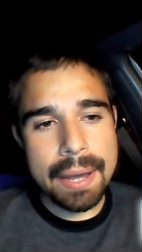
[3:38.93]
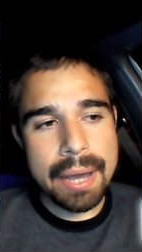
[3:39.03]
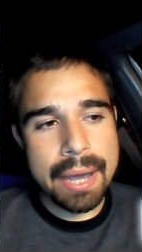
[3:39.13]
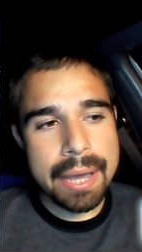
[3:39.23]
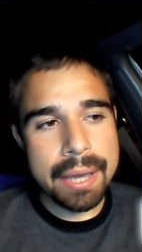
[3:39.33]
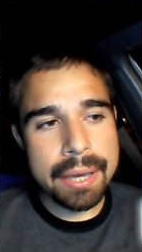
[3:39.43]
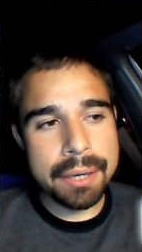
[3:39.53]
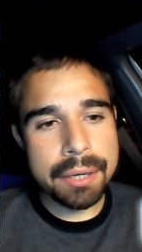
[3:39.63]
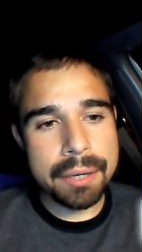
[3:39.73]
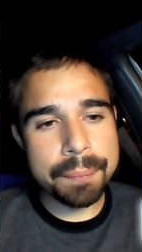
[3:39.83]
I
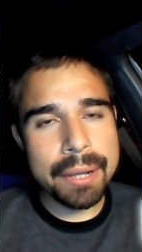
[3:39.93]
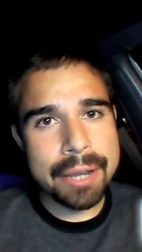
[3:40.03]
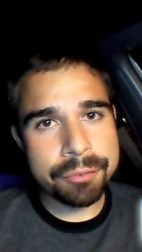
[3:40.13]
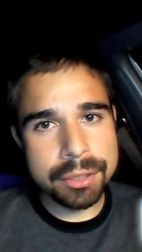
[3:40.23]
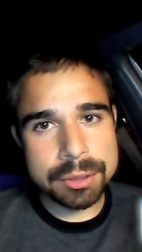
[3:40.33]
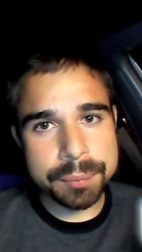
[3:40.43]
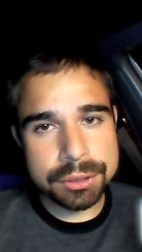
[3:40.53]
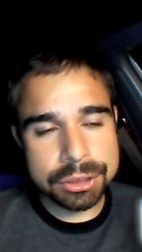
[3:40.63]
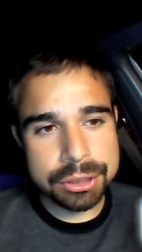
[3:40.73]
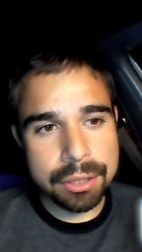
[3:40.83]
applied for this
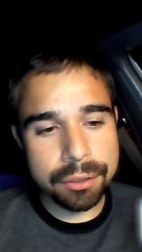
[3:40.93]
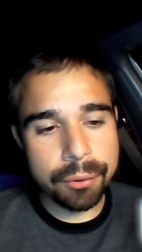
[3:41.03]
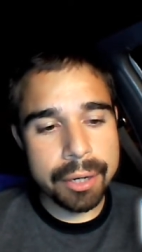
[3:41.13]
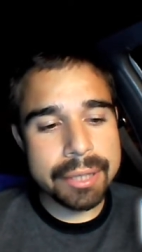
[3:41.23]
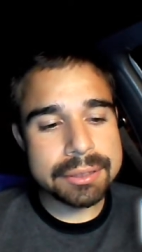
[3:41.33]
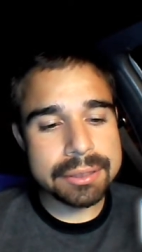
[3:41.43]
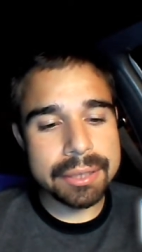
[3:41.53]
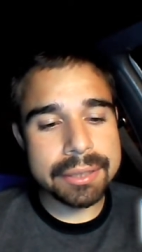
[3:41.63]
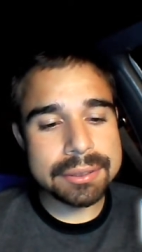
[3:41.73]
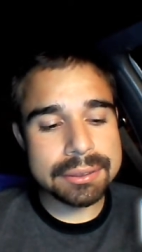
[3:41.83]
position on
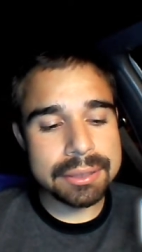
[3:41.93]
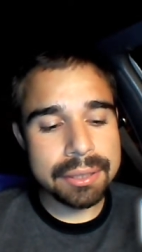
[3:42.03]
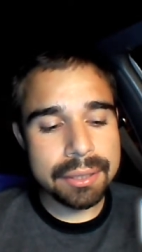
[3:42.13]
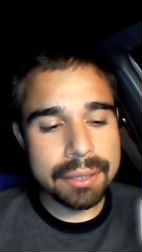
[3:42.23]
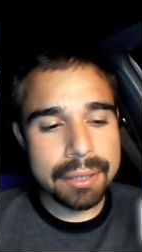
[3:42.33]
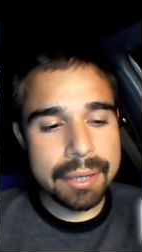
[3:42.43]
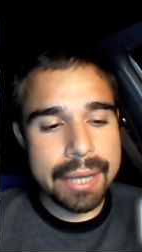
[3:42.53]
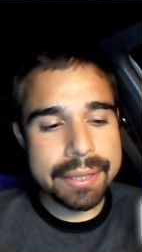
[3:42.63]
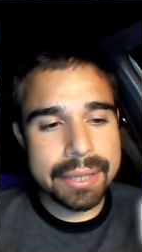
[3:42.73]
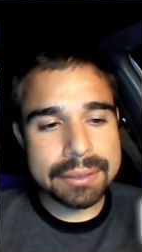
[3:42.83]
Craigslist
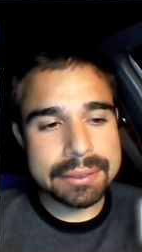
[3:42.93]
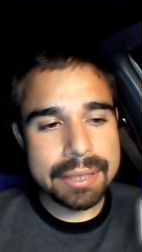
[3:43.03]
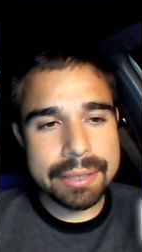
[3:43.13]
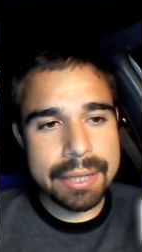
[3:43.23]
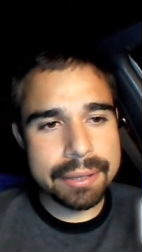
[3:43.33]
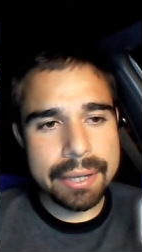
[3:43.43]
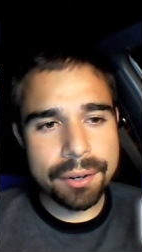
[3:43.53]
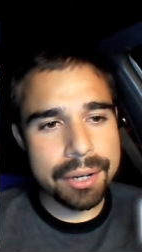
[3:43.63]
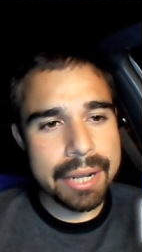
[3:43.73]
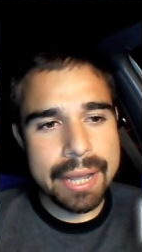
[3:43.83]
and they said that
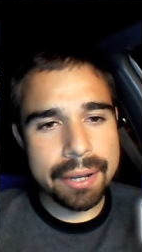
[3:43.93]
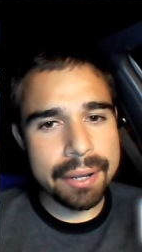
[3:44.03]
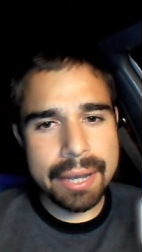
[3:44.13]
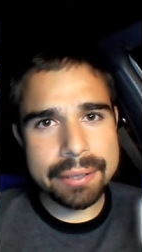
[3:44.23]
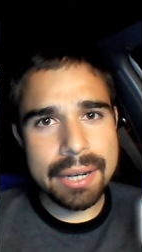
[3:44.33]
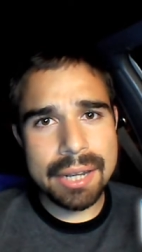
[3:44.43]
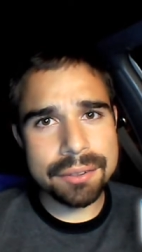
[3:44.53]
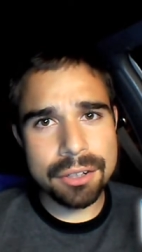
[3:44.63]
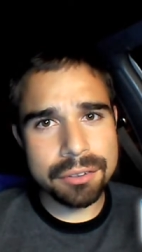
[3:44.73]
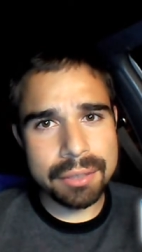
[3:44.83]
they already had
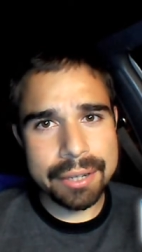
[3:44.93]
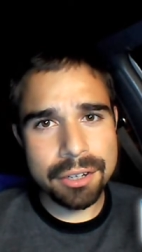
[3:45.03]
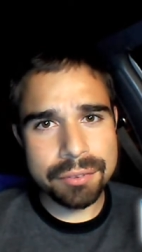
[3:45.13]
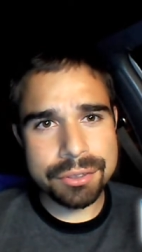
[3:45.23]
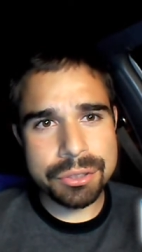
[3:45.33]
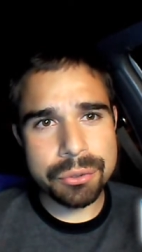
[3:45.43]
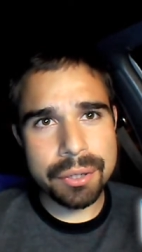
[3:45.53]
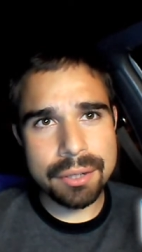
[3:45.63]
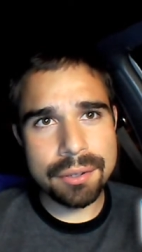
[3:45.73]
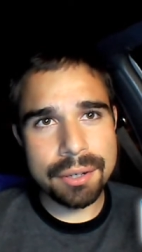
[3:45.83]
gotten like over
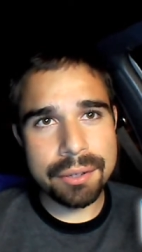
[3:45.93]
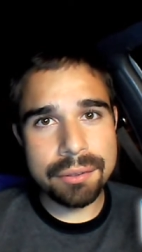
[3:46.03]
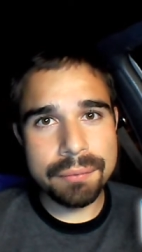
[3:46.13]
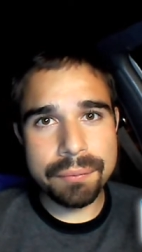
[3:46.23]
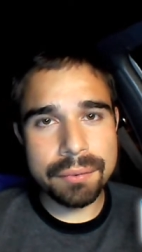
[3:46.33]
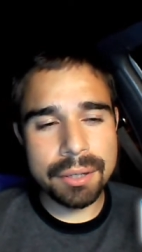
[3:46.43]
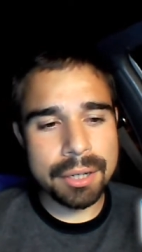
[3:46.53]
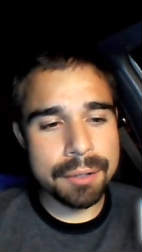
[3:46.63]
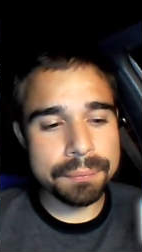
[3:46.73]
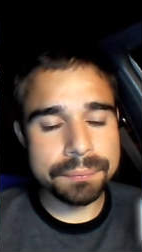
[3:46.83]
200
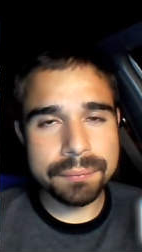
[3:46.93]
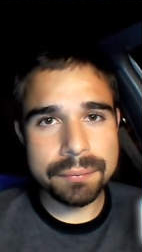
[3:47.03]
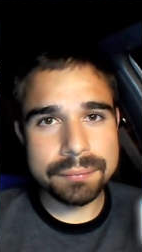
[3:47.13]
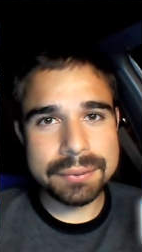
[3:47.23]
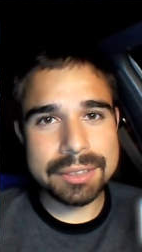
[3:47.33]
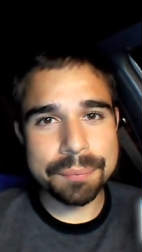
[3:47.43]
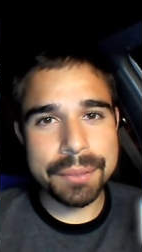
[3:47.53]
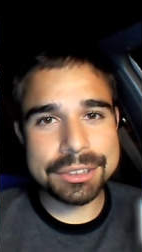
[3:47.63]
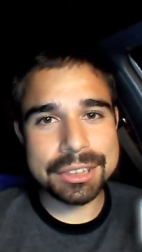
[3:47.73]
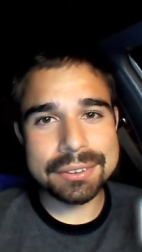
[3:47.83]
um,
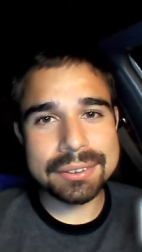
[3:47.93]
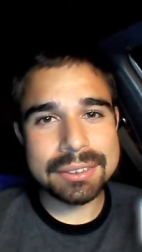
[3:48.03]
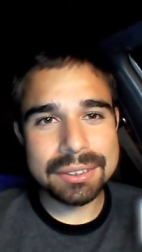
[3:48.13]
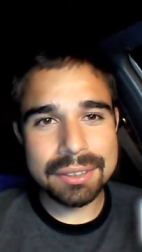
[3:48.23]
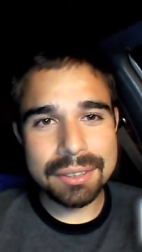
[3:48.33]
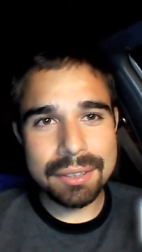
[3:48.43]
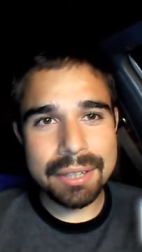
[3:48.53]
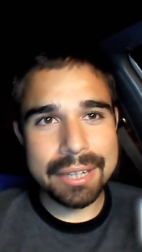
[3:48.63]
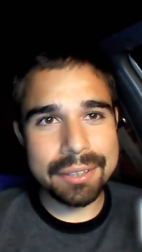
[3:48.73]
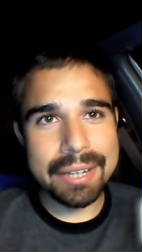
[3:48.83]
submissions
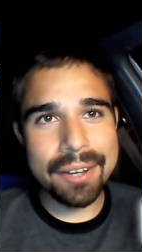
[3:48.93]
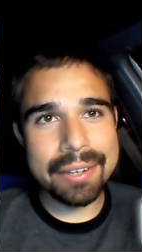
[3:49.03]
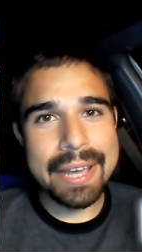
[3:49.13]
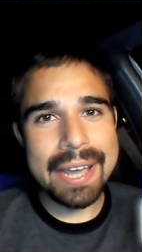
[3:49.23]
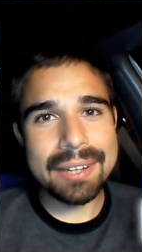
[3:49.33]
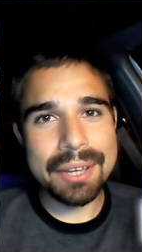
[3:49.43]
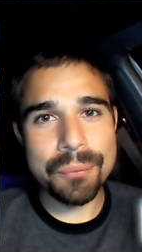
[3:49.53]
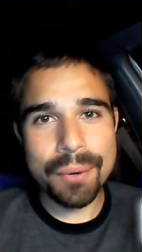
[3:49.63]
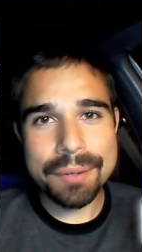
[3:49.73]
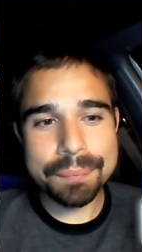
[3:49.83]
and they only had
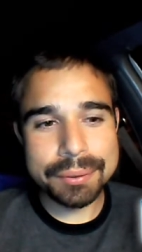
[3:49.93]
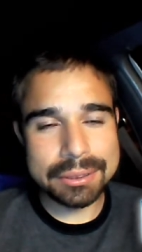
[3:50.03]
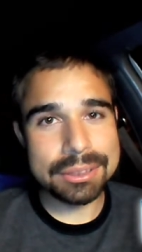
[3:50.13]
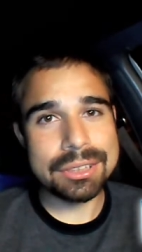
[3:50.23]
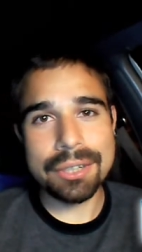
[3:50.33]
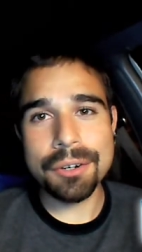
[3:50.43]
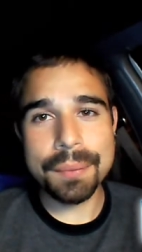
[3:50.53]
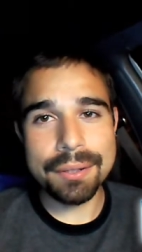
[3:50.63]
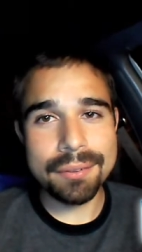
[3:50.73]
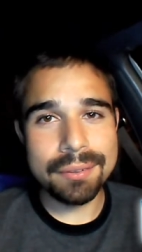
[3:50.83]
like one position
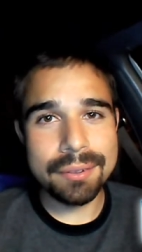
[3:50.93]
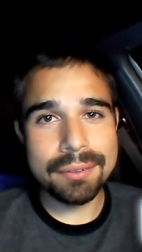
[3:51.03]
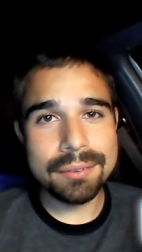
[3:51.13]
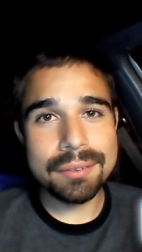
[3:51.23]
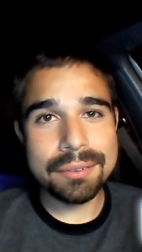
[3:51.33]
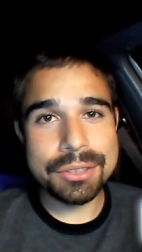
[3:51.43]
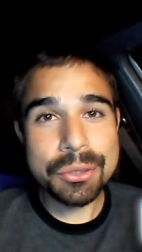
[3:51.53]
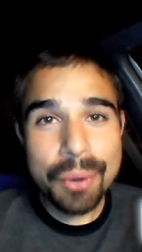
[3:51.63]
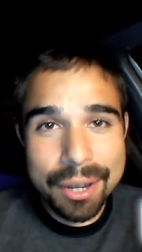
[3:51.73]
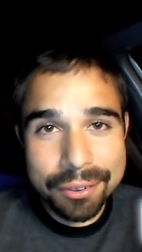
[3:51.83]
open.
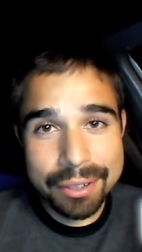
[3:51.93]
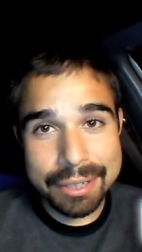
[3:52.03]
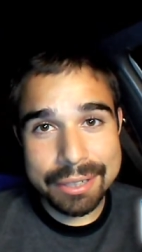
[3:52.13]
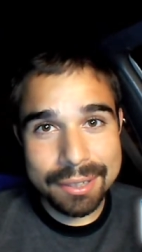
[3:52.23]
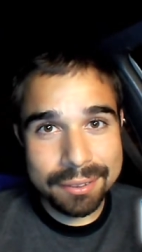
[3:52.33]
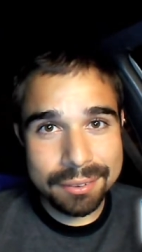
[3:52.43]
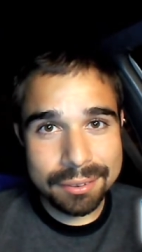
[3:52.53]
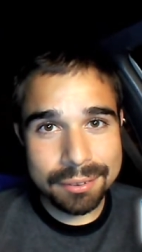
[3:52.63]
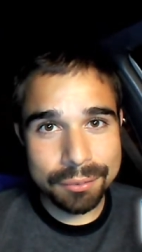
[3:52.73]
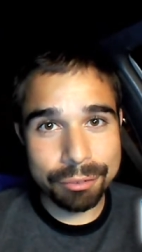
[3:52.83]
200
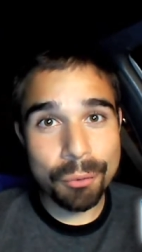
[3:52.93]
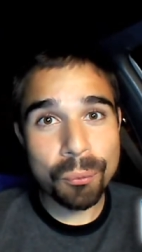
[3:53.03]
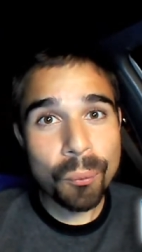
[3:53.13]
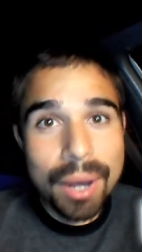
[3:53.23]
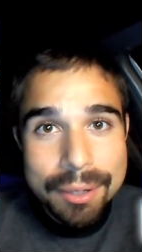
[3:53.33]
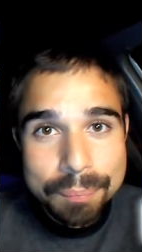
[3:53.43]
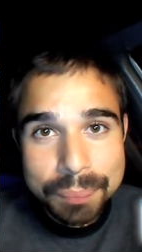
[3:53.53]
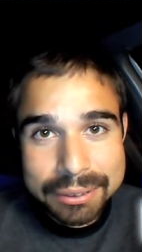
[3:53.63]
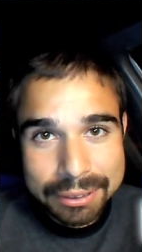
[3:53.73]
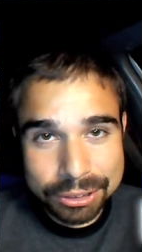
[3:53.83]
for one
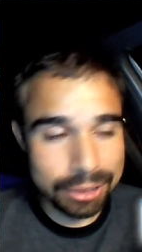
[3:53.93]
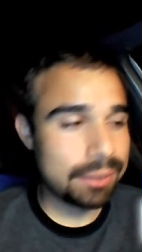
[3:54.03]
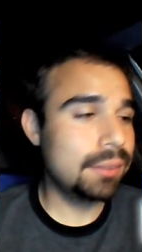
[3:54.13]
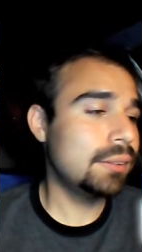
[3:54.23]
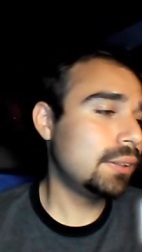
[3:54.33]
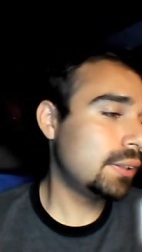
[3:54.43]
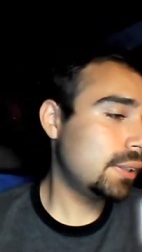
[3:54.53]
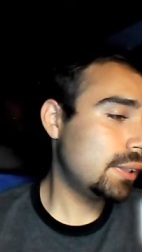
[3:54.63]
position.